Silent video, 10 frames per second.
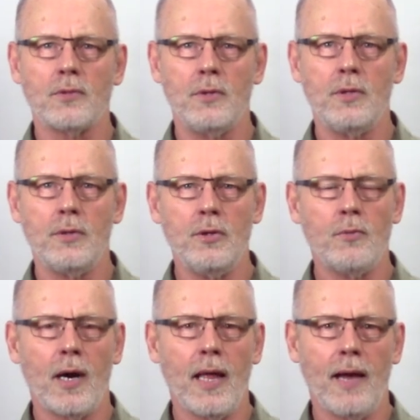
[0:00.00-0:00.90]
So you, you
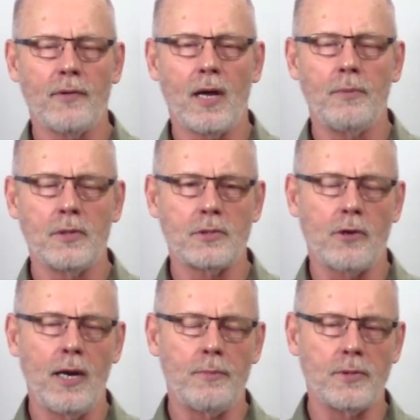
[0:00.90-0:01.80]
want to have a couple of
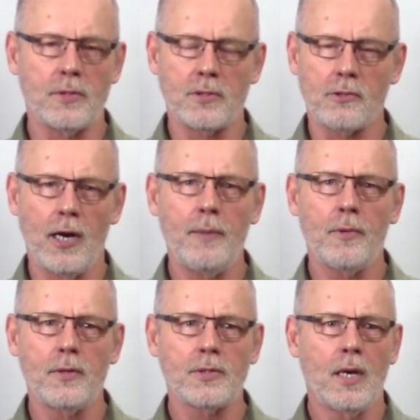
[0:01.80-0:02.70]
scrapers. The
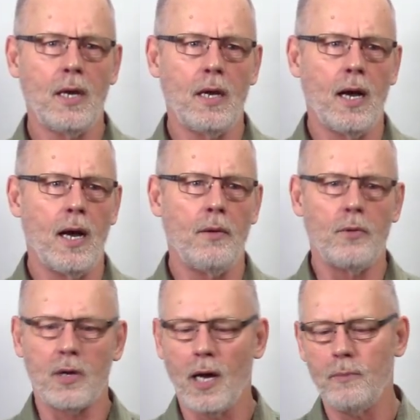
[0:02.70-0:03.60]
scrapers uh,
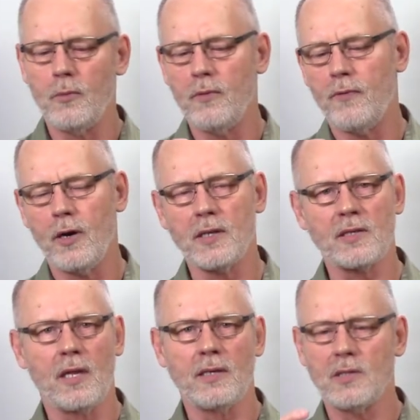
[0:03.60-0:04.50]
will come with
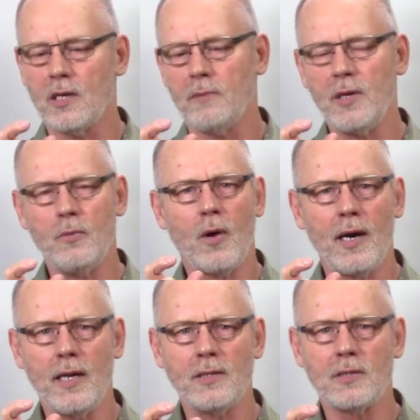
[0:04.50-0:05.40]
various lengths. They could be
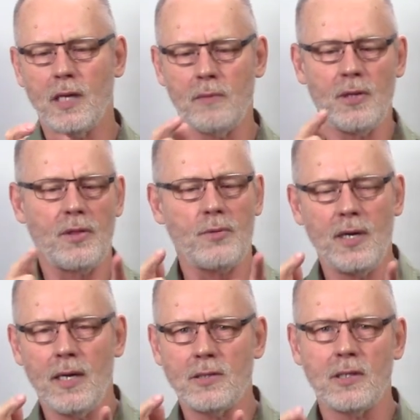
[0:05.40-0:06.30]
one inch, they could be
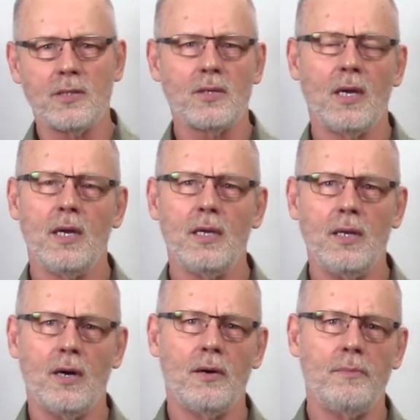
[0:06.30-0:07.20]
three inches,
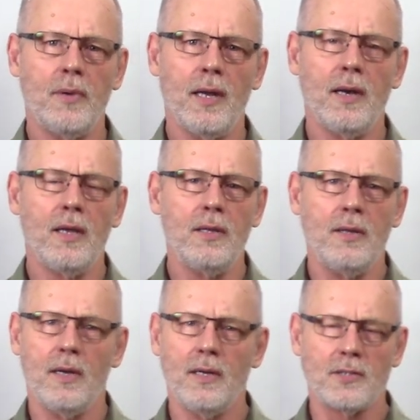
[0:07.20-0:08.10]
you know, but
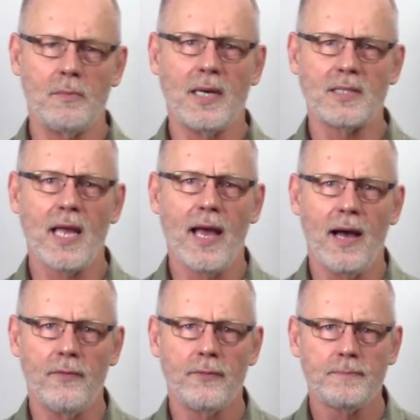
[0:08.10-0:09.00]
uh, it's a must-have.